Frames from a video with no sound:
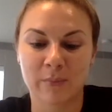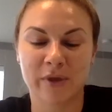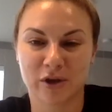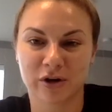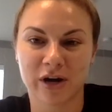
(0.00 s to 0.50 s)

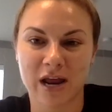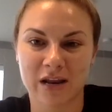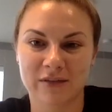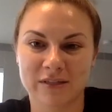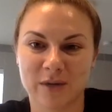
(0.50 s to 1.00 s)
be
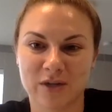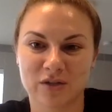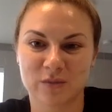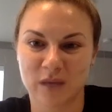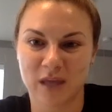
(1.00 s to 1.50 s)
creative as much
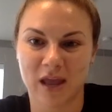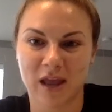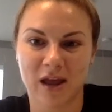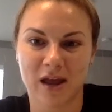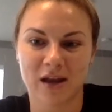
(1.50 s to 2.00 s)
as we
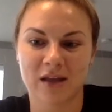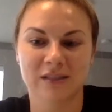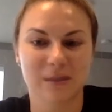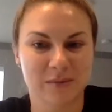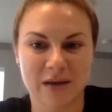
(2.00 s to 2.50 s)
can
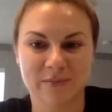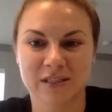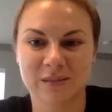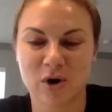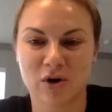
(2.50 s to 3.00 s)
and sometimes
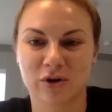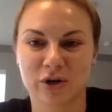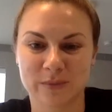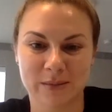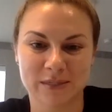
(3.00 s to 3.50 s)
in small
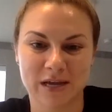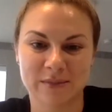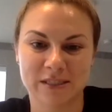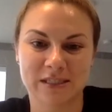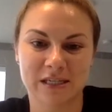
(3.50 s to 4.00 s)
groups
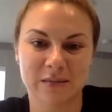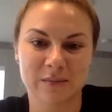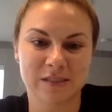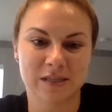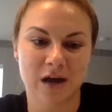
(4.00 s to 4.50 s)
sometimes in team
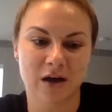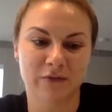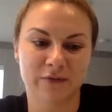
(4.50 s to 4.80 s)
stuff